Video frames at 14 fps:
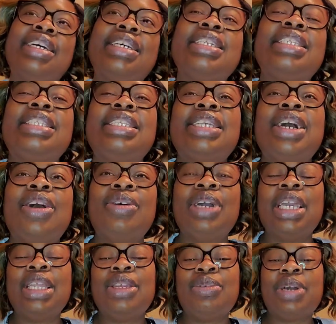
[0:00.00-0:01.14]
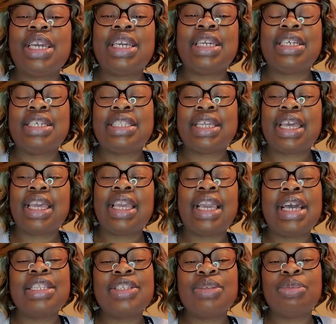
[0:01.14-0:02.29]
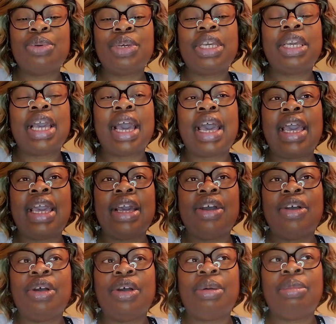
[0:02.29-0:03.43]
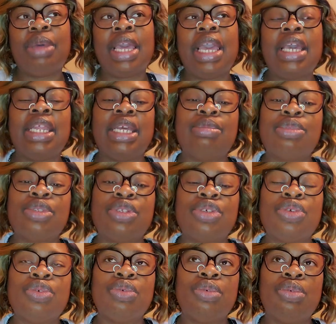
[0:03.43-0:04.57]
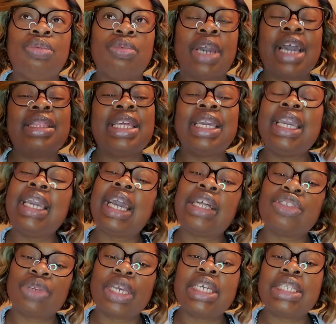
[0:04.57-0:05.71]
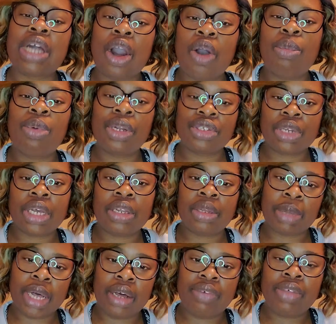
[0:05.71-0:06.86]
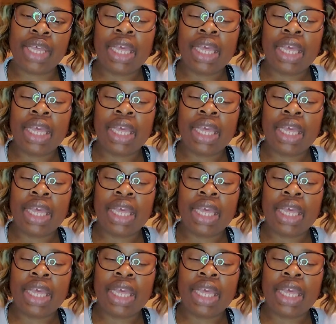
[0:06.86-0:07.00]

So, anyways, it got to the point I had him to, I think he got his homeboy dropped him off.